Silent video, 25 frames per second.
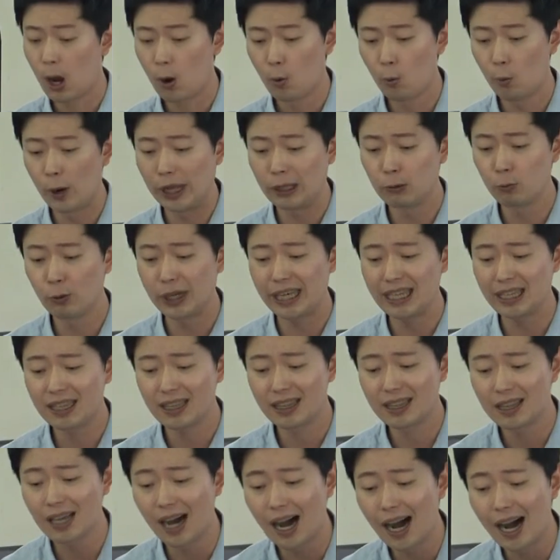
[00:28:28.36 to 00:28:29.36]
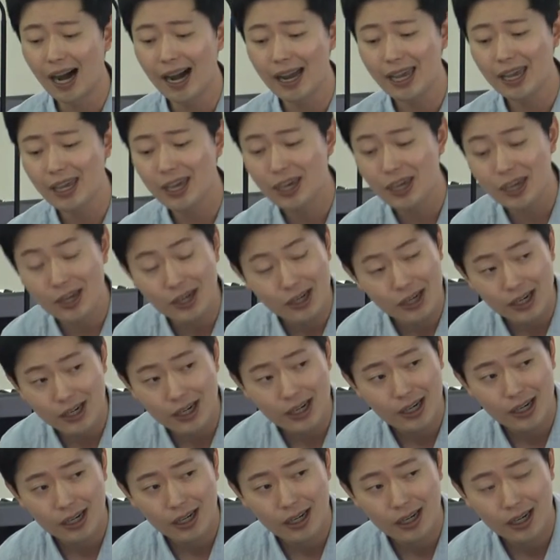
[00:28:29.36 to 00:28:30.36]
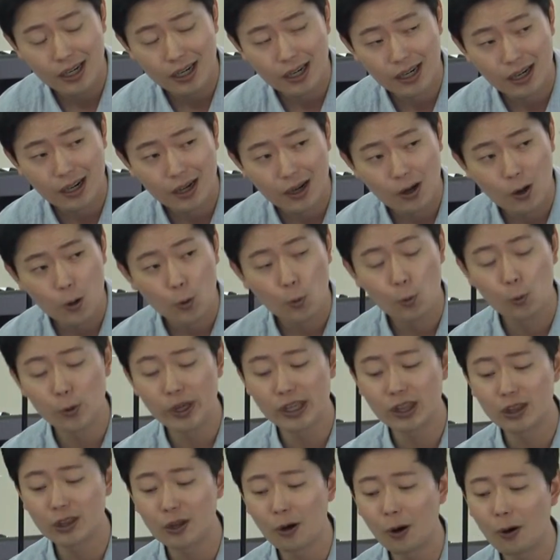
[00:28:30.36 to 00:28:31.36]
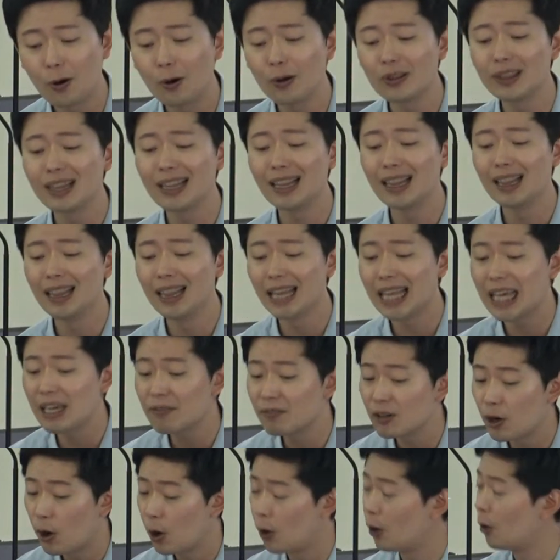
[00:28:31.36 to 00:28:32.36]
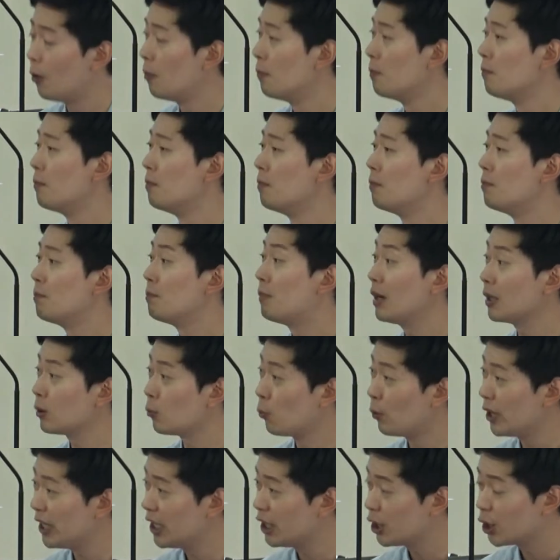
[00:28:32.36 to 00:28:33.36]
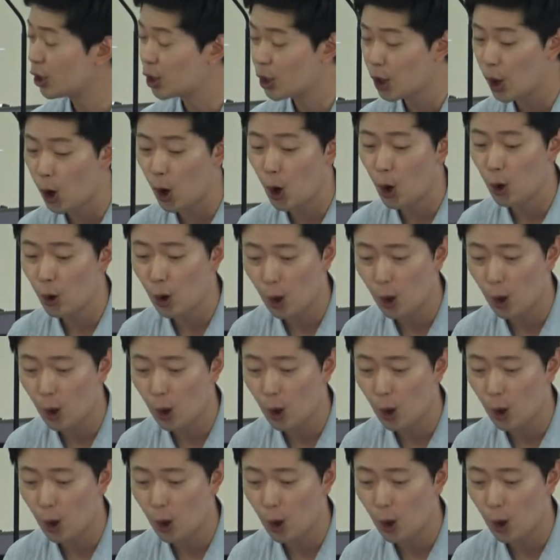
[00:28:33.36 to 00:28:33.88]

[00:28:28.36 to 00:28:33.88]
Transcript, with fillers: When we die here, we don't leave home, but we go